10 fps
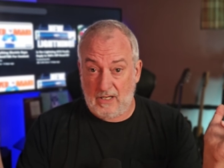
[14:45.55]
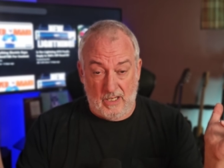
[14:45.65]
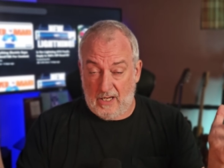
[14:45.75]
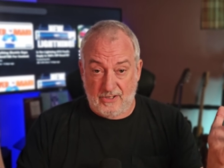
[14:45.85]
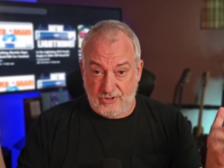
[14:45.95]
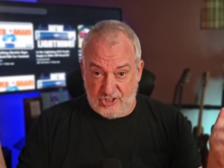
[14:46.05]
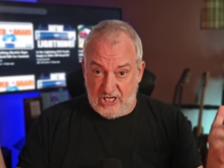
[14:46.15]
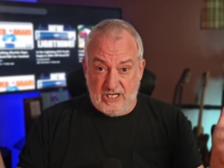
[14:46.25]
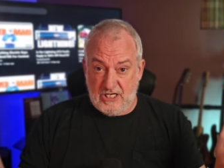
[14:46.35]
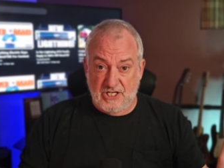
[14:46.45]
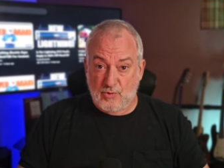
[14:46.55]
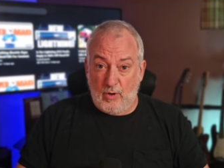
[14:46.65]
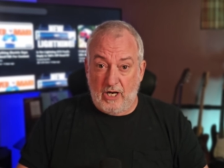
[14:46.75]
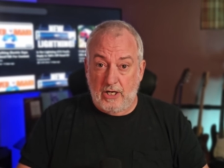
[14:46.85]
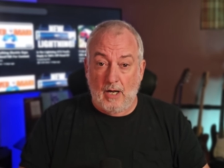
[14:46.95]
uh, genius
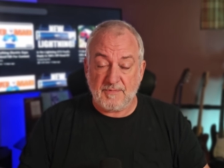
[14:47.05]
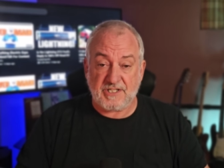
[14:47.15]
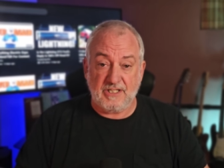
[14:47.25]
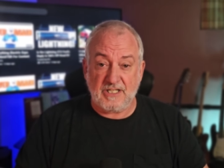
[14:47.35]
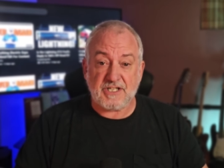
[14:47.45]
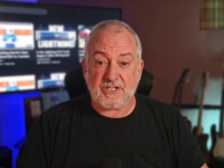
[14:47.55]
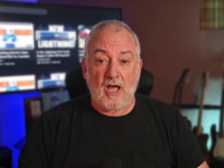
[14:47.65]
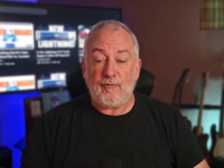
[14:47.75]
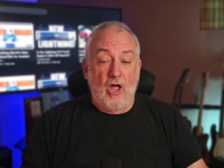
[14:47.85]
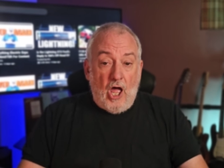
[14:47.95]
when it comes to this stuff.